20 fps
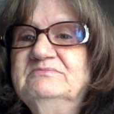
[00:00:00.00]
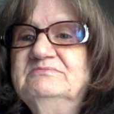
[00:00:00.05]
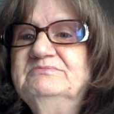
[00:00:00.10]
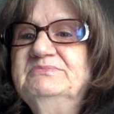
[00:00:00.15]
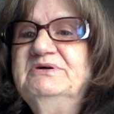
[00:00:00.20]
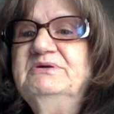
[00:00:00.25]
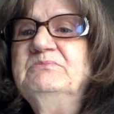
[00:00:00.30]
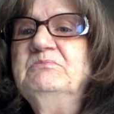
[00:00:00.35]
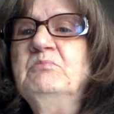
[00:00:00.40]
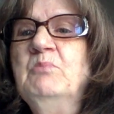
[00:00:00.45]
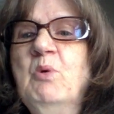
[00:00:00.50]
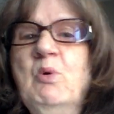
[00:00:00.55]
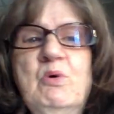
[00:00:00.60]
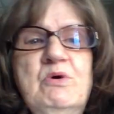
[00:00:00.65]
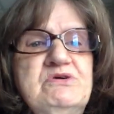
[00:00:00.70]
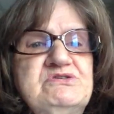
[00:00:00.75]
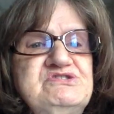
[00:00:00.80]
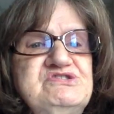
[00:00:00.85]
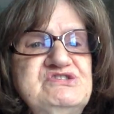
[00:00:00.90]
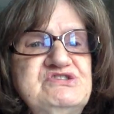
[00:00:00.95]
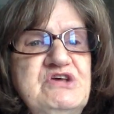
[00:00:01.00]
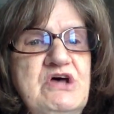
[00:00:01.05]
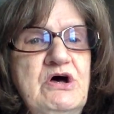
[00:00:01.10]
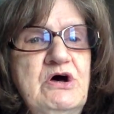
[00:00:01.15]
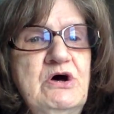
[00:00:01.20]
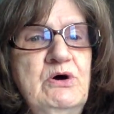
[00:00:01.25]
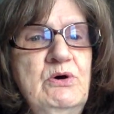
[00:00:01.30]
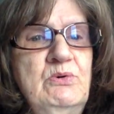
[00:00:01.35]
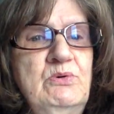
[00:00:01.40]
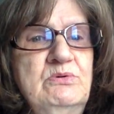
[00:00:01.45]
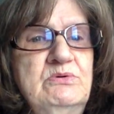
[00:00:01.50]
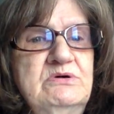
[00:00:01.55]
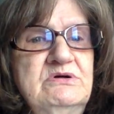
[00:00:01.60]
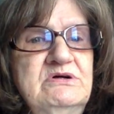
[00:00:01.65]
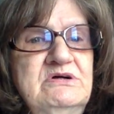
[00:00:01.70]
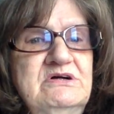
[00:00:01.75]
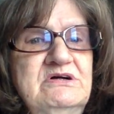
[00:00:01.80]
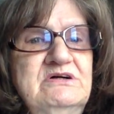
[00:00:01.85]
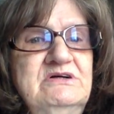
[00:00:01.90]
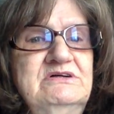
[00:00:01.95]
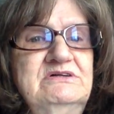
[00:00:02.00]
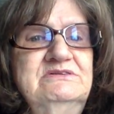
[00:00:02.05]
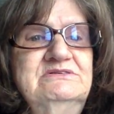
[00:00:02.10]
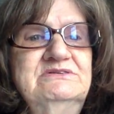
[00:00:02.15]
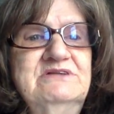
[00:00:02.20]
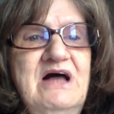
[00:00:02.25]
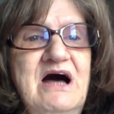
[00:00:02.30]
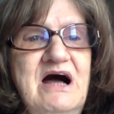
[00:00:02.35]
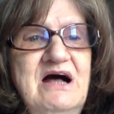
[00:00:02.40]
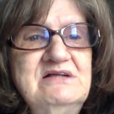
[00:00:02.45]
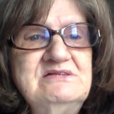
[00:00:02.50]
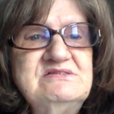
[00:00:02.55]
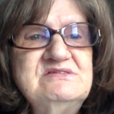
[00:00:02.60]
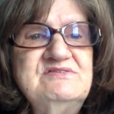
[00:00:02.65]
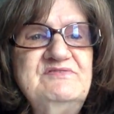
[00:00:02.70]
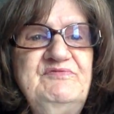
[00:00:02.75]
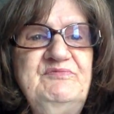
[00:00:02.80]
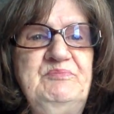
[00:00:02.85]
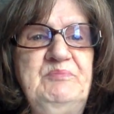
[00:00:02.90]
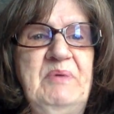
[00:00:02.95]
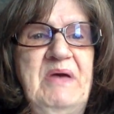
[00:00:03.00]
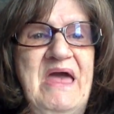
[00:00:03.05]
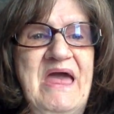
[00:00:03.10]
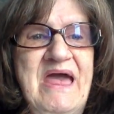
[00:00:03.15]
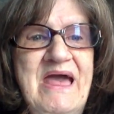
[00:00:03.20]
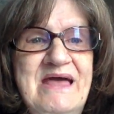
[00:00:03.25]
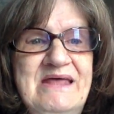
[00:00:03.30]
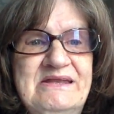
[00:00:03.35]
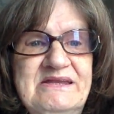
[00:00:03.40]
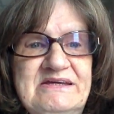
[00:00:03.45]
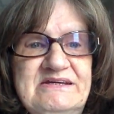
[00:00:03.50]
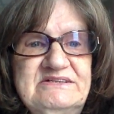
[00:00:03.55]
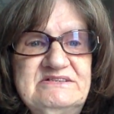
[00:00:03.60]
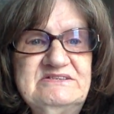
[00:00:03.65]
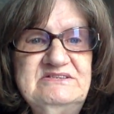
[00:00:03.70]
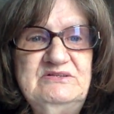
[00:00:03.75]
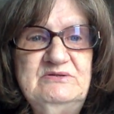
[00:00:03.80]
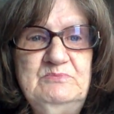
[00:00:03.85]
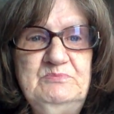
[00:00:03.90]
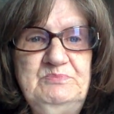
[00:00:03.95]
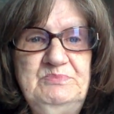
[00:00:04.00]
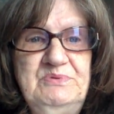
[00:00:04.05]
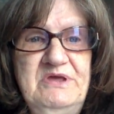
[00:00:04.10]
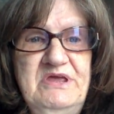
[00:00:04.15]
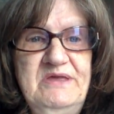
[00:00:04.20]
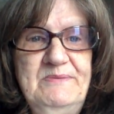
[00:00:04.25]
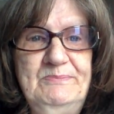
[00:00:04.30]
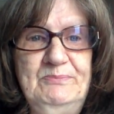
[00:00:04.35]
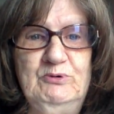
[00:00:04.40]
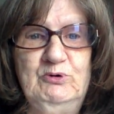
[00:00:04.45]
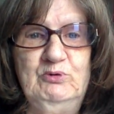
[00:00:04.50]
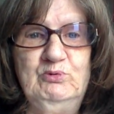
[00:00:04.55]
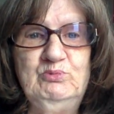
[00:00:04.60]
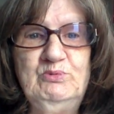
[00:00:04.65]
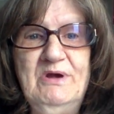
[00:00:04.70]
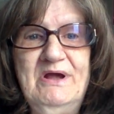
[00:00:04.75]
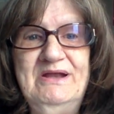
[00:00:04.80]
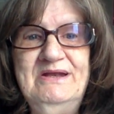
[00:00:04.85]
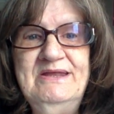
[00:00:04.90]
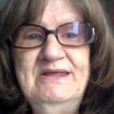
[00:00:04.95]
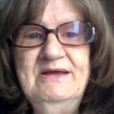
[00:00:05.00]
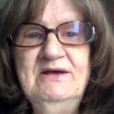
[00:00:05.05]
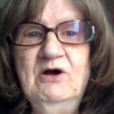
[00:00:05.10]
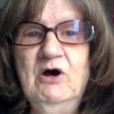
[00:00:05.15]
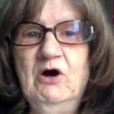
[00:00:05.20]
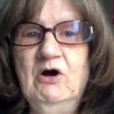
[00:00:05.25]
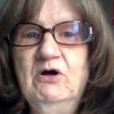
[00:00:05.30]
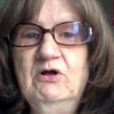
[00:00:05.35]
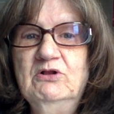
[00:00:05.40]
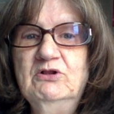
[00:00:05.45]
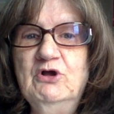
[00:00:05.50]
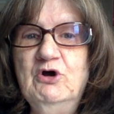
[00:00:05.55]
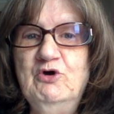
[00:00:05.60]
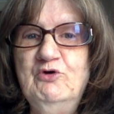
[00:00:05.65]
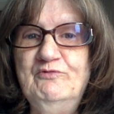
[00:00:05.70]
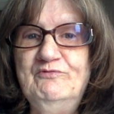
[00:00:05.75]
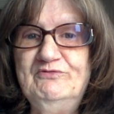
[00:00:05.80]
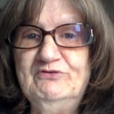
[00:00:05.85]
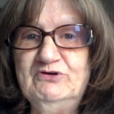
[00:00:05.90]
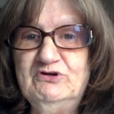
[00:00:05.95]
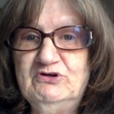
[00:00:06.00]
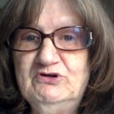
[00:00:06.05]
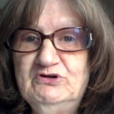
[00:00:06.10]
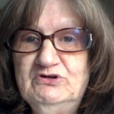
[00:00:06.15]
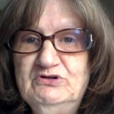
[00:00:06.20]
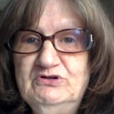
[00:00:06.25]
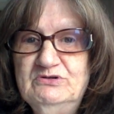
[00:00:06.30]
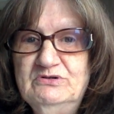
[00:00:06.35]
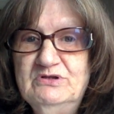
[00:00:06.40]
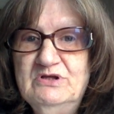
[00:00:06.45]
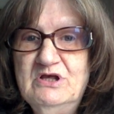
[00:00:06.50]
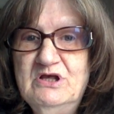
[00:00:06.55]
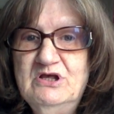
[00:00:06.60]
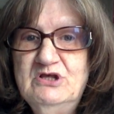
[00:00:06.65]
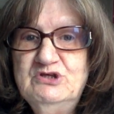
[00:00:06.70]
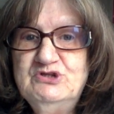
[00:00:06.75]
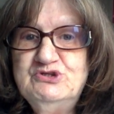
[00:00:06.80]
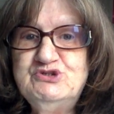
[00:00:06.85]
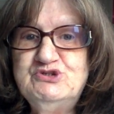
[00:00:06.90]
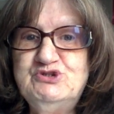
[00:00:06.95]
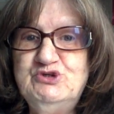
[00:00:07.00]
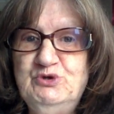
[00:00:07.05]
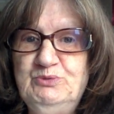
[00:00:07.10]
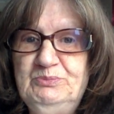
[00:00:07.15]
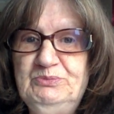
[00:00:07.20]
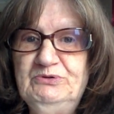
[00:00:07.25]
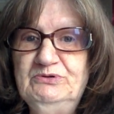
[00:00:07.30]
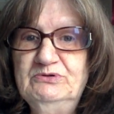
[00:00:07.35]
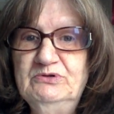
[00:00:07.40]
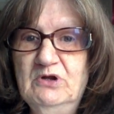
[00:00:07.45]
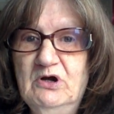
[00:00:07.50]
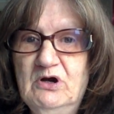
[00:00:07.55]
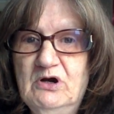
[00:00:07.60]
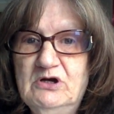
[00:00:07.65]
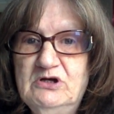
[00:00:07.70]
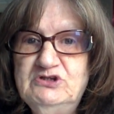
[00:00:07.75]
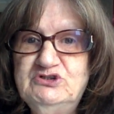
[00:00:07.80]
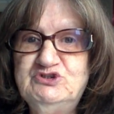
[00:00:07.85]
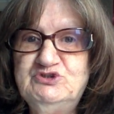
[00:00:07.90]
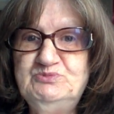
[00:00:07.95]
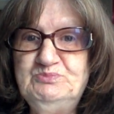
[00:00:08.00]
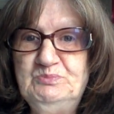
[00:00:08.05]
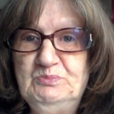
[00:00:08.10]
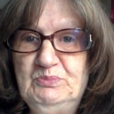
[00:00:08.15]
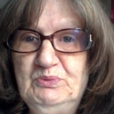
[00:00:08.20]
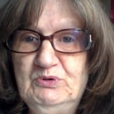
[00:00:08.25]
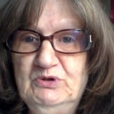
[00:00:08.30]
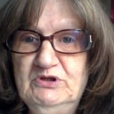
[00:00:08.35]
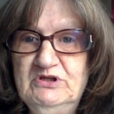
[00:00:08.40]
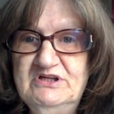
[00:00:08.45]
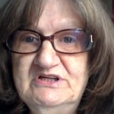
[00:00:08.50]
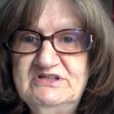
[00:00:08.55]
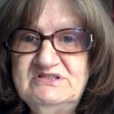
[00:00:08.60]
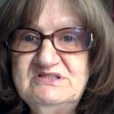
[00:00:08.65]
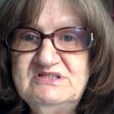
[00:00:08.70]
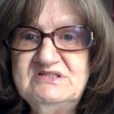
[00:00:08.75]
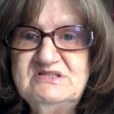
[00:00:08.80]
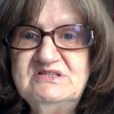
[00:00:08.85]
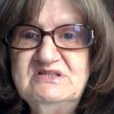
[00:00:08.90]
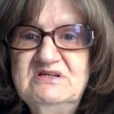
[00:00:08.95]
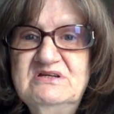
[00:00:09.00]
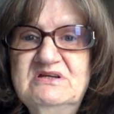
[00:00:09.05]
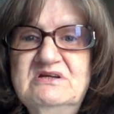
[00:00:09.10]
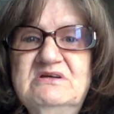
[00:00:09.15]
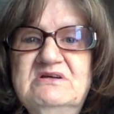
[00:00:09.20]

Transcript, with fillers: but more so, lots of panicked people running all over. Super large bullets,